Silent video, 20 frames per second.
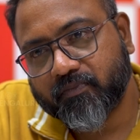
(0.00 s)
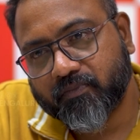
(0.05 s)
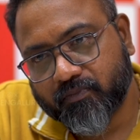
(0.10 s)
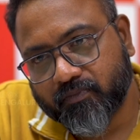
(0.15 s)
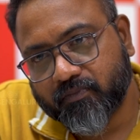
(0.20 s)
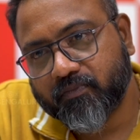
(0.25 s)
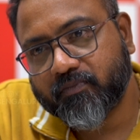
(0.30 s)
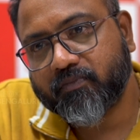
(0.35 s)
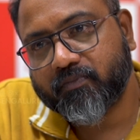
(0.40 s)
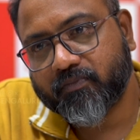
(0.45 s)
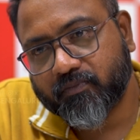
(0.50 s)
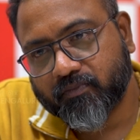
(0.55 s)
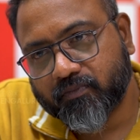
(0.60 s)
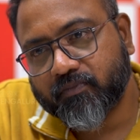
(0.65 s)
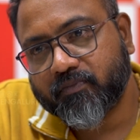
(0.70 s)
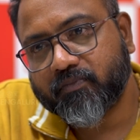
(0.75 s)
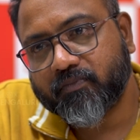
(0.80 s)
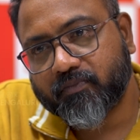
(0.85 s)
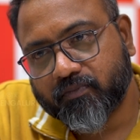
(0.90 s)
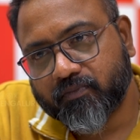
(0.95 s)
Actually, we
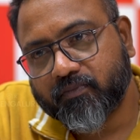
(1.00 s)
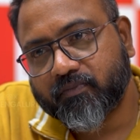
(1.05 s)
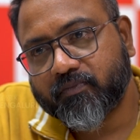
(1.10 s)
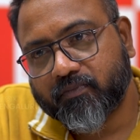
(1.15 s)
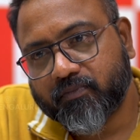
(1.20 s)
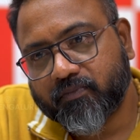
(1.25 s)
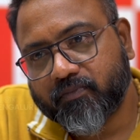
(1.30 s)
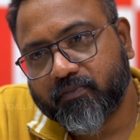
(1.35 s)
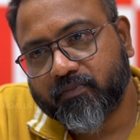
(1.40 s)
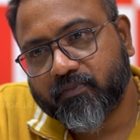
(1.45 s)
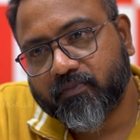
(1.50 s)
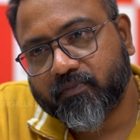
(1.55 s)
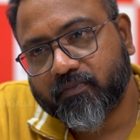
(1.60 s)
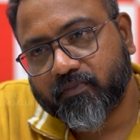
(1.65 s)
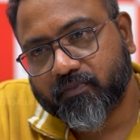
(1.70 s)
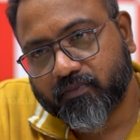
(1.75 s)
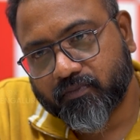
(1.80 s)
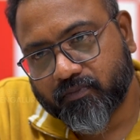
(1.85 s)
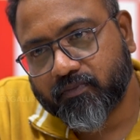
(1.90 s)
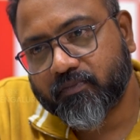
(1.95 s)
are lacking it, but we are not
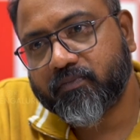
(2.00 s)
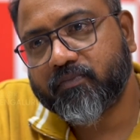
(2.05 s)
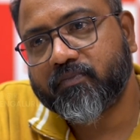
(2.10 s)
bad.